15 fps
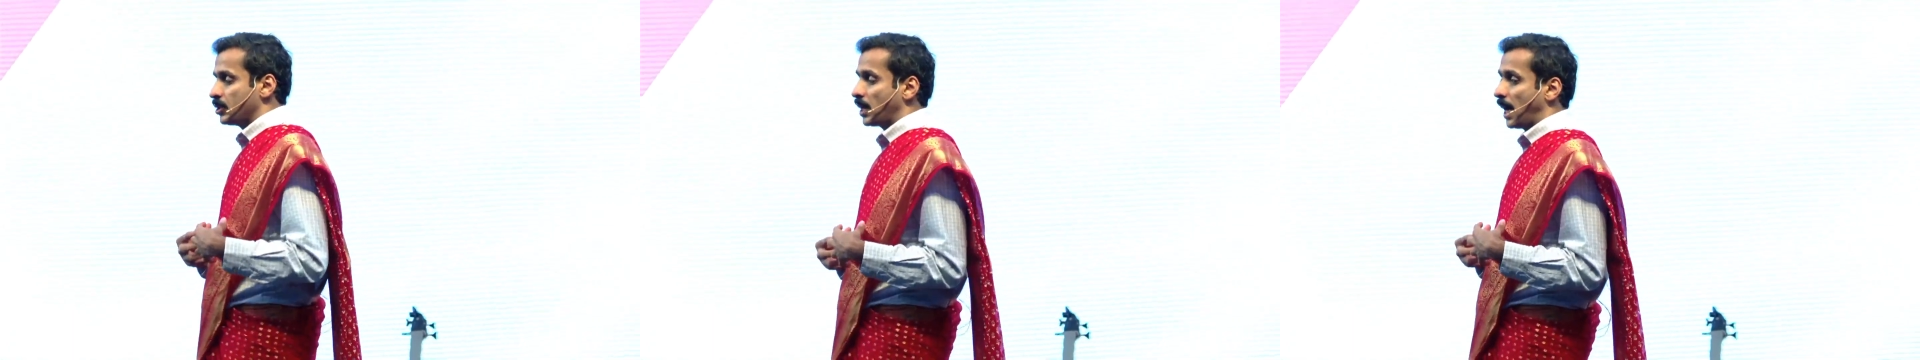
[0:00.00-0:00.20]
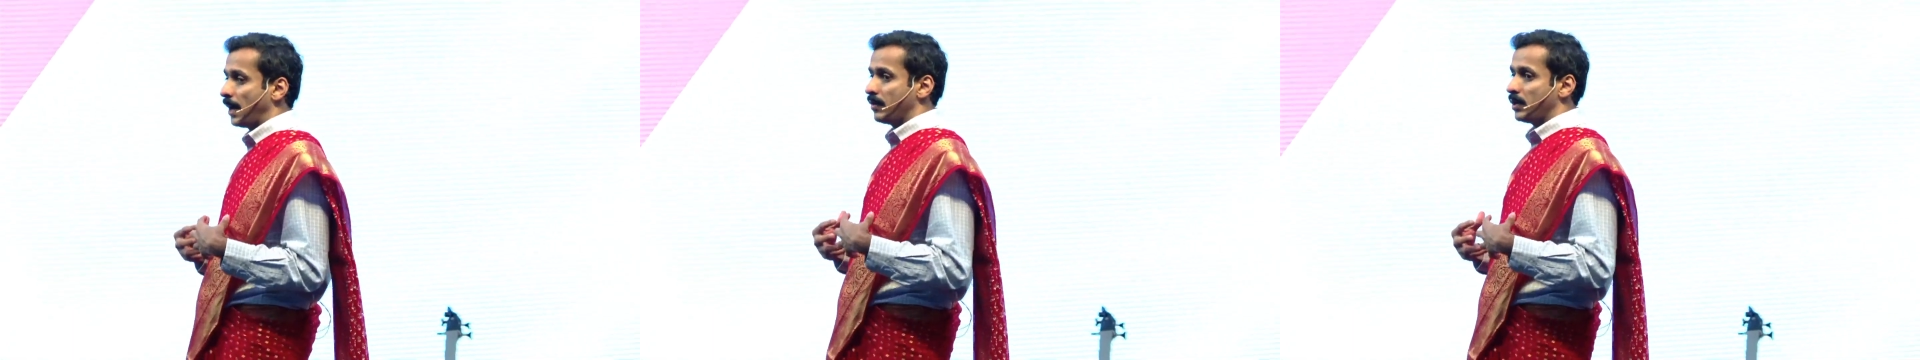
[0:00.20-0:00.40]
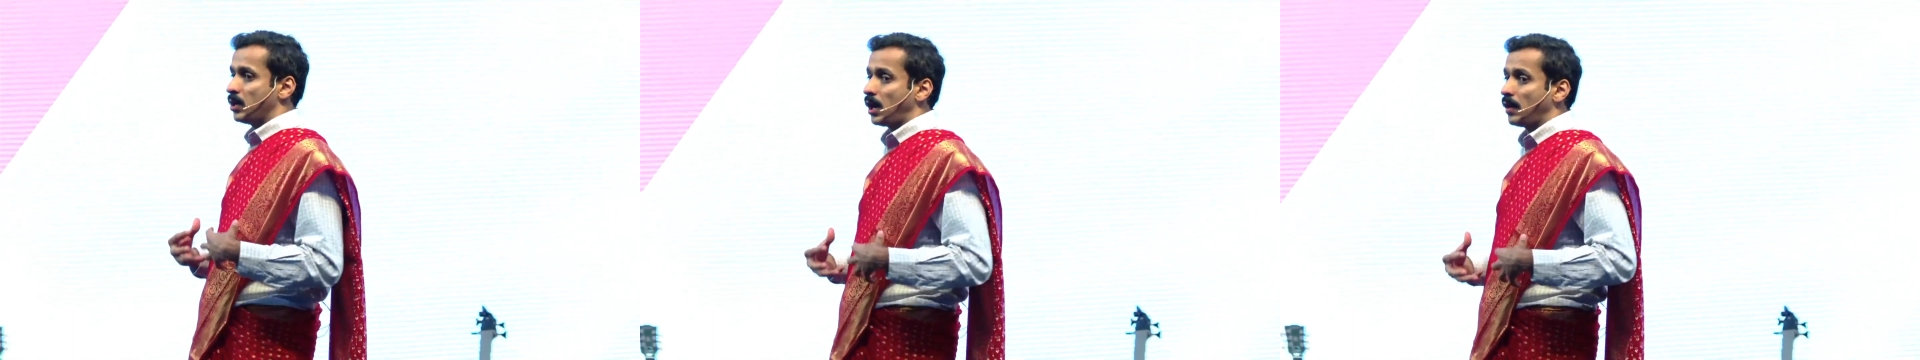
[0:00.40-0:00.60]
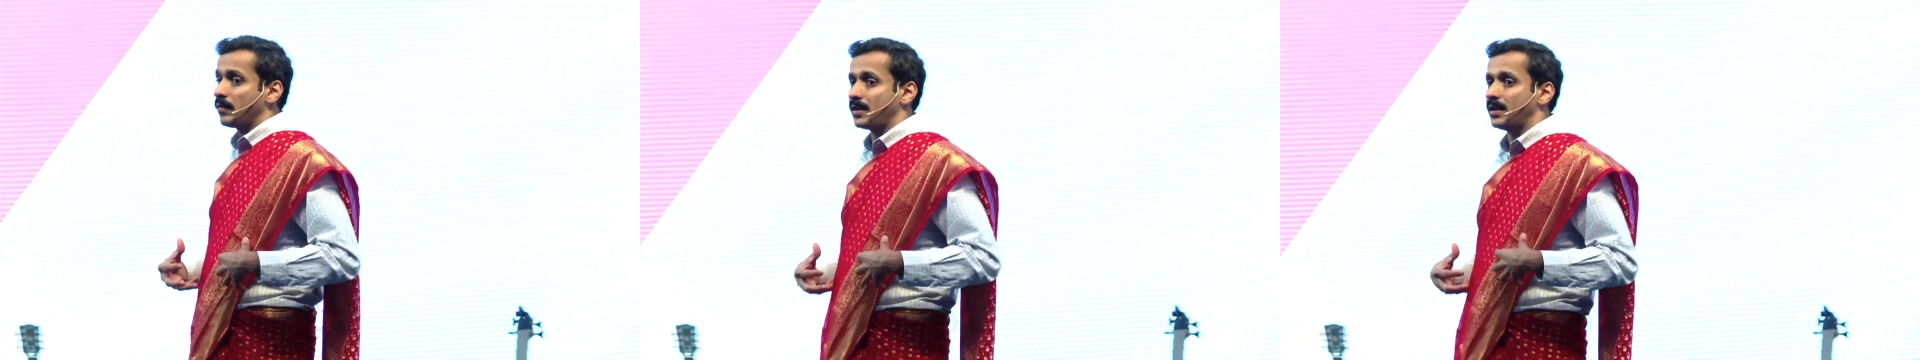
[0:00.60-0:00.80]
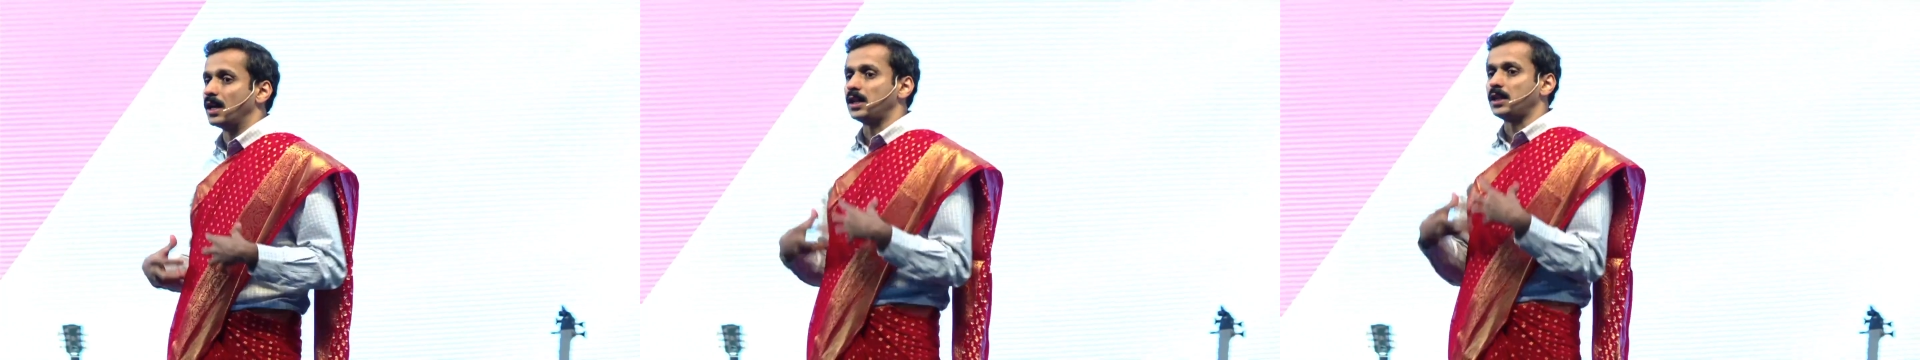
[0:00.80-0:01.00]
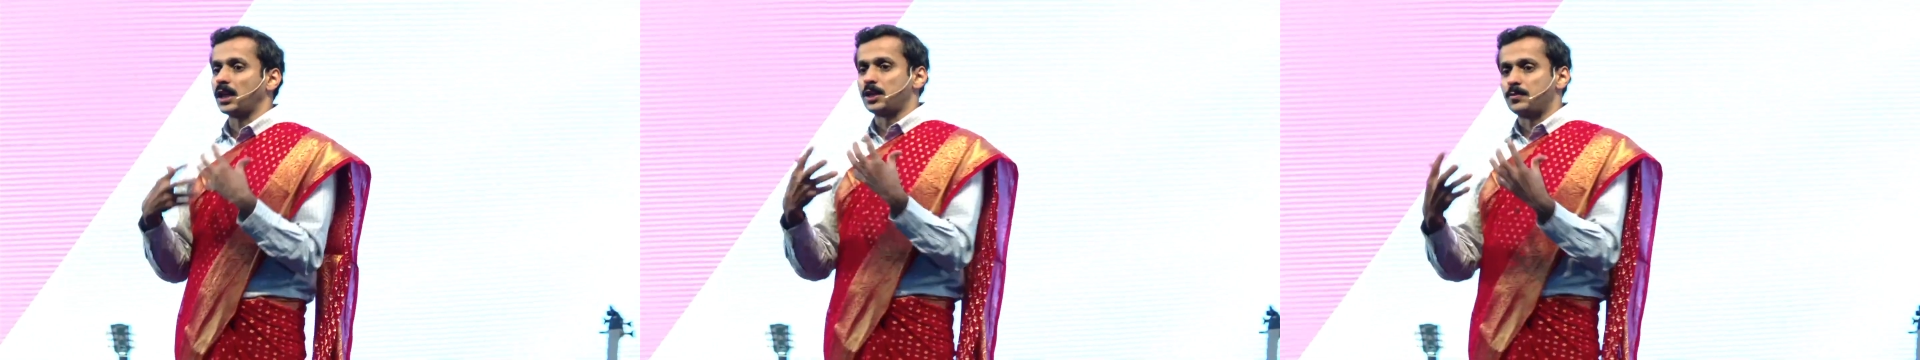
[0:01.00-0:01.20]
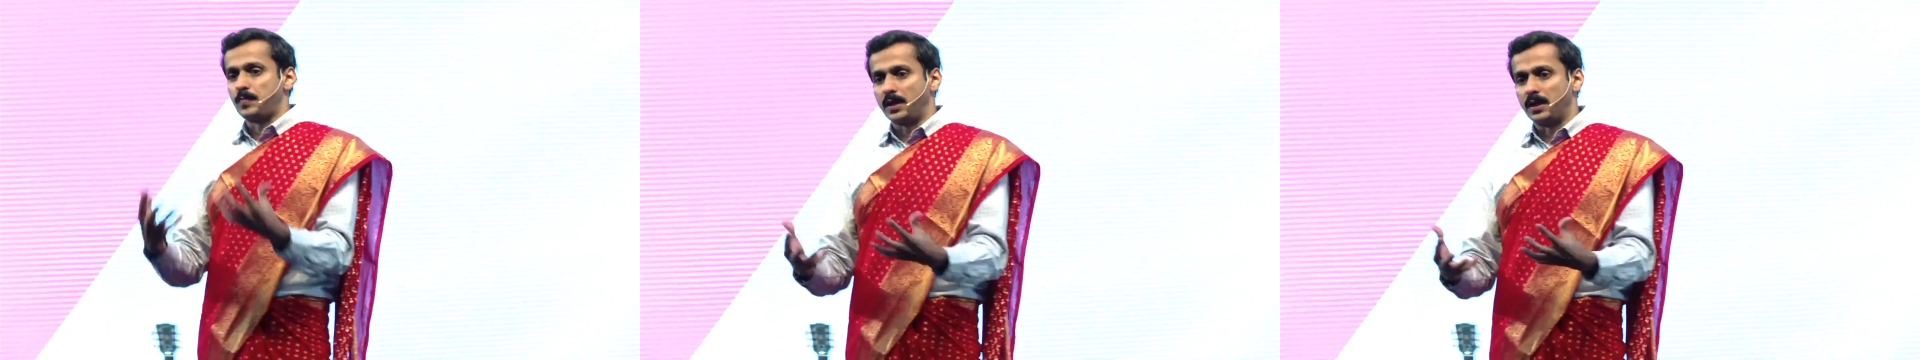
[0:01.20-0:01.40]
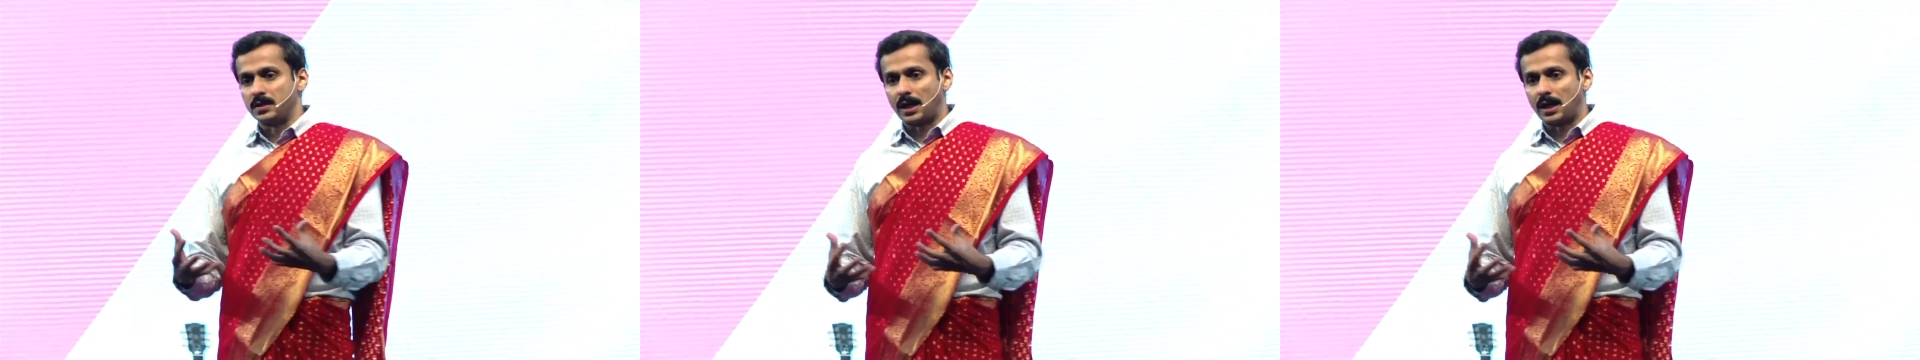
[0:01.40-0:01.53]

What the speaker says: I have a lot of gut experience.